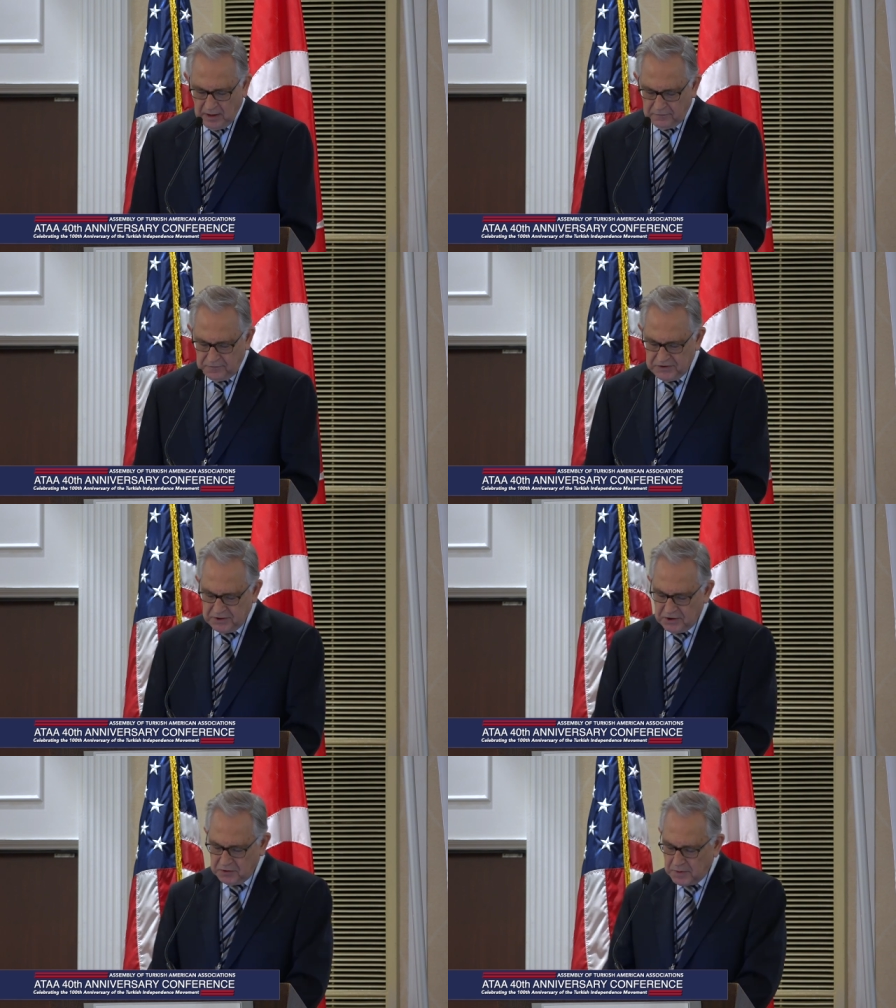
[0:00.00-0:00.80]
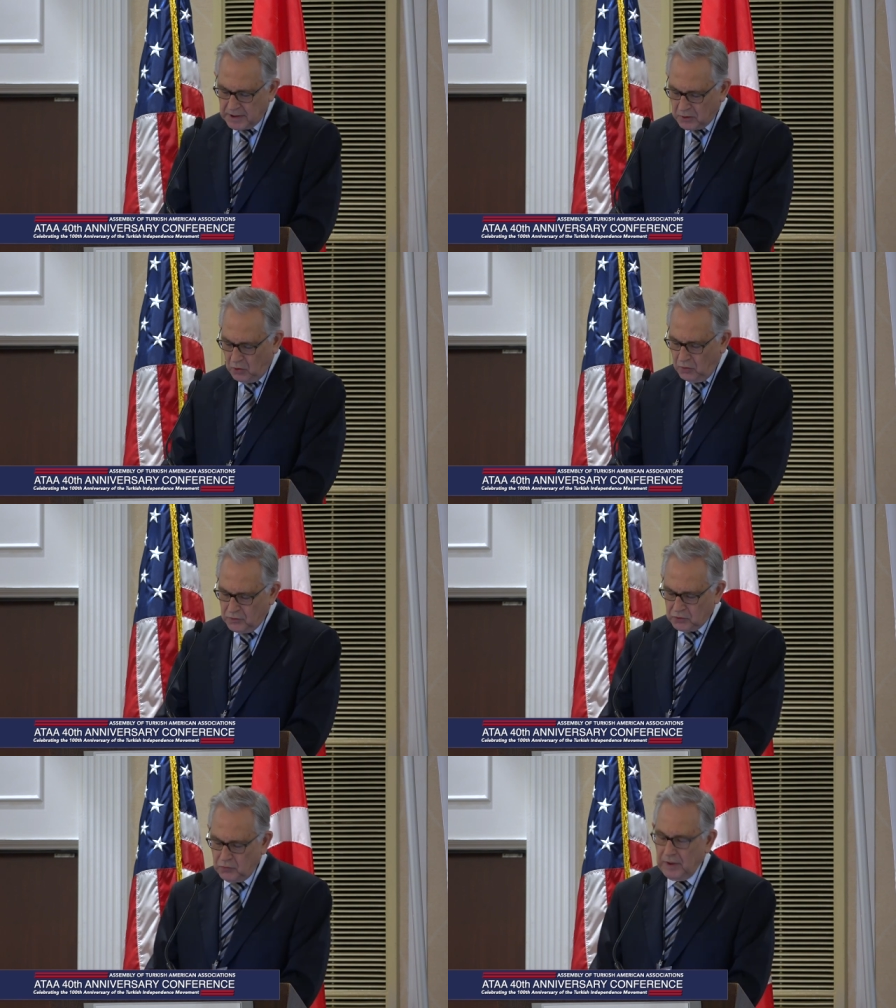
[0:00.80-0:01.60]
visited by
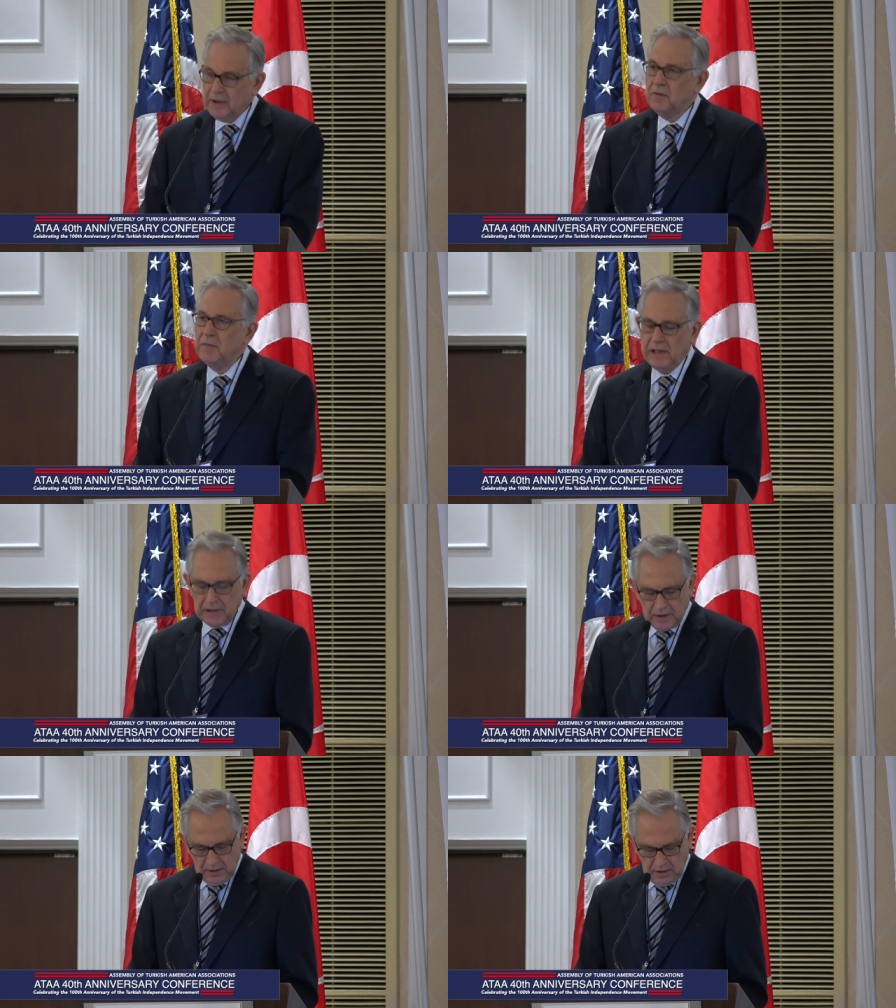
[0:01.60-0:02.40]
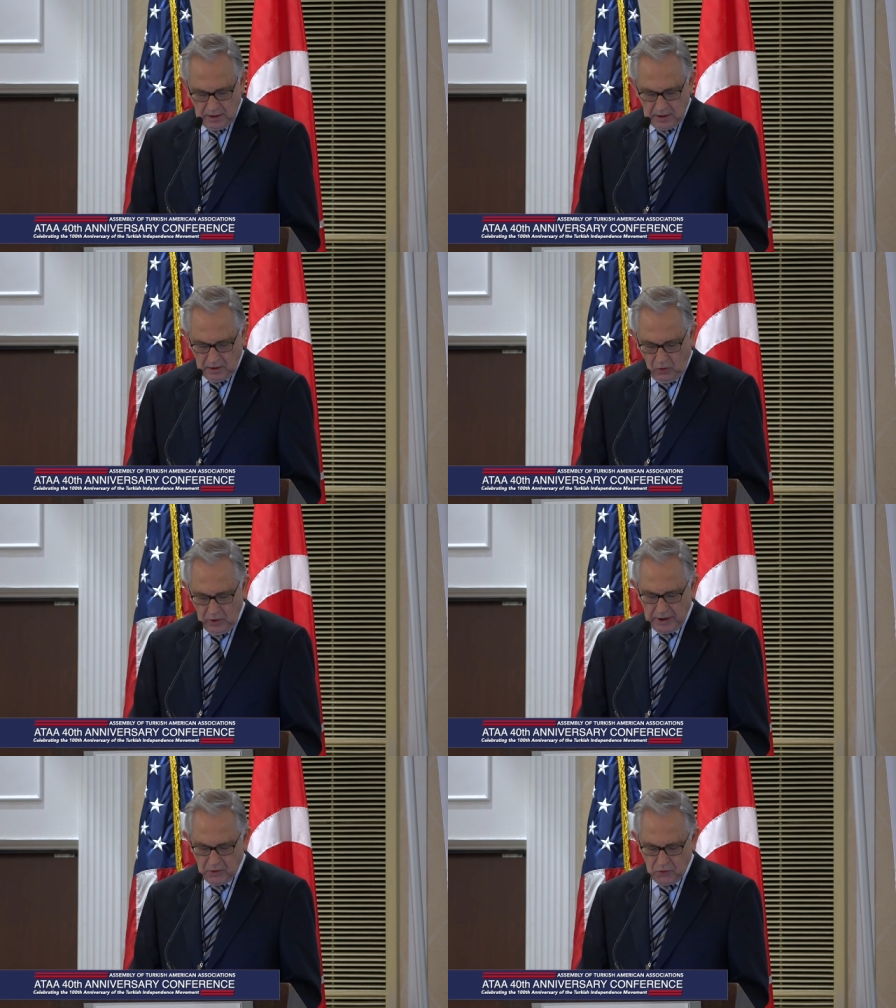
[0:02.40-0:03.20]
over 20 million all
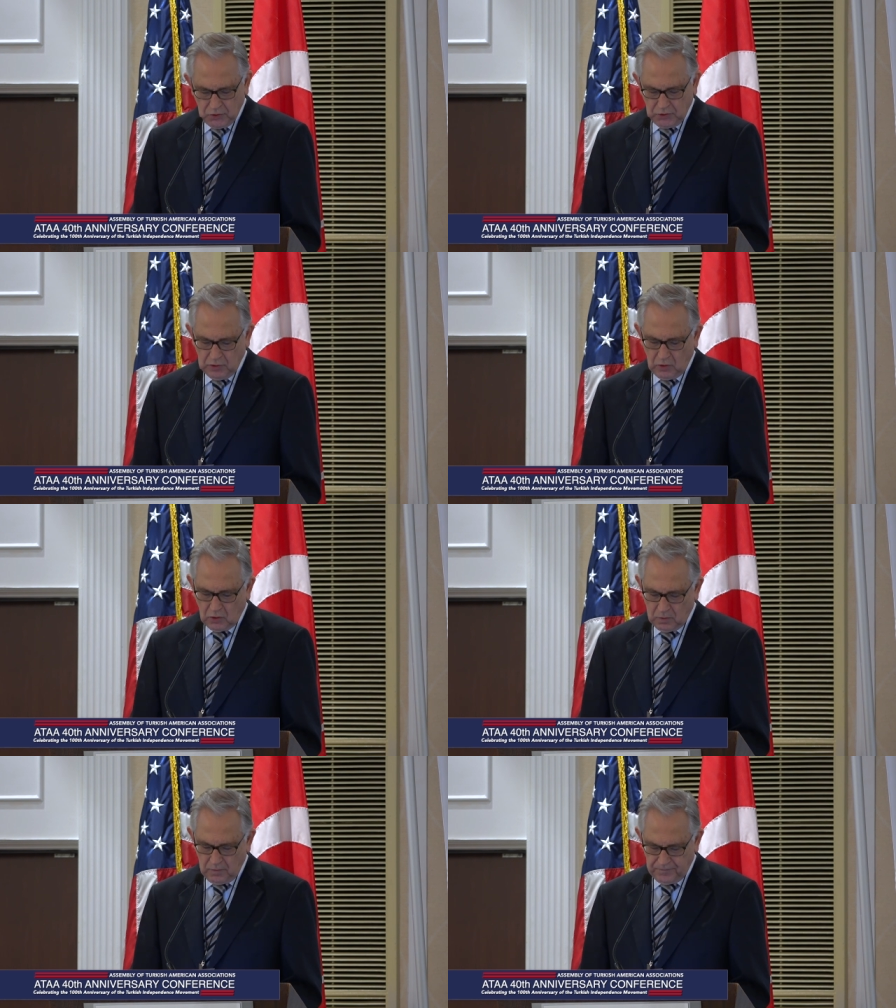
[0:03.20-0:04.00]
across the globe.